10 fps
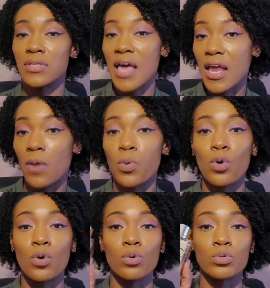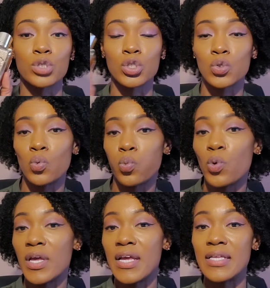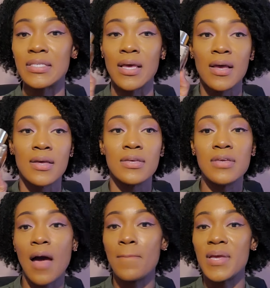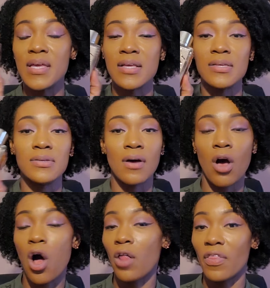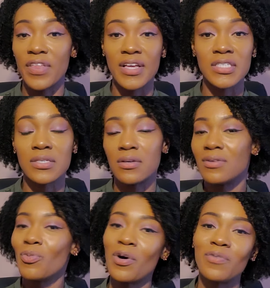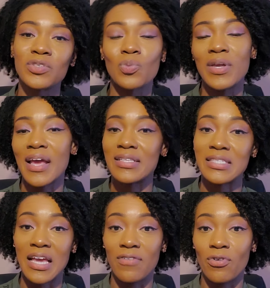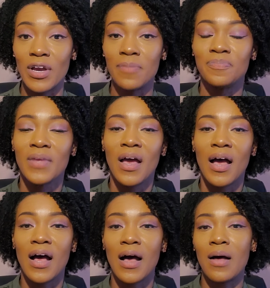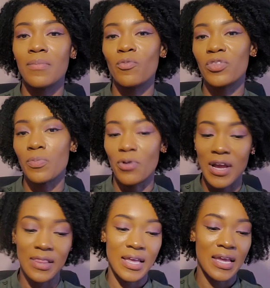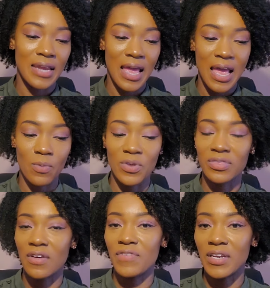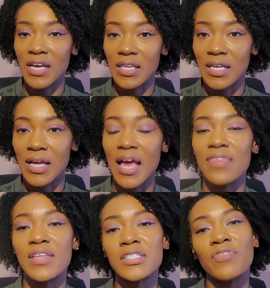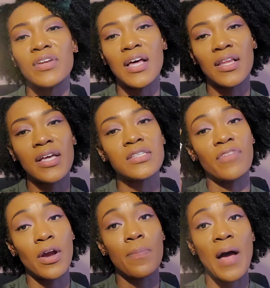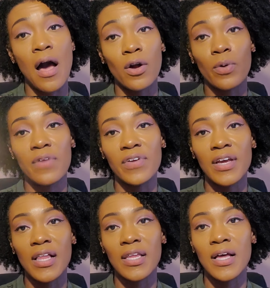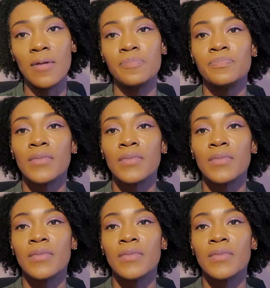edible, sweet, yummy, all of this, well, sweet and savory, with the praline and with the vanilla. And this vanilla is a very powdery vanilla.